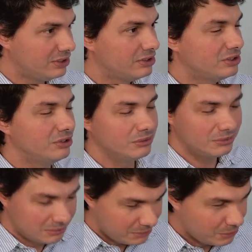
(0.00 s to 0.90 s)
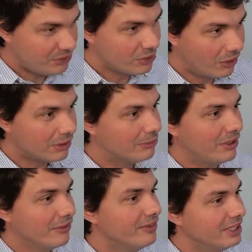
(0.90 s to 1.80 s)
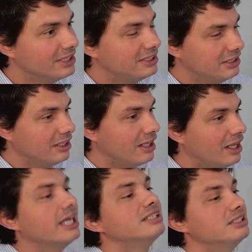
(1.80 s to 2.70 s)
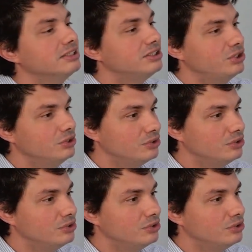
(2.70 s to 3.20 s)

So we talk about this in classes too.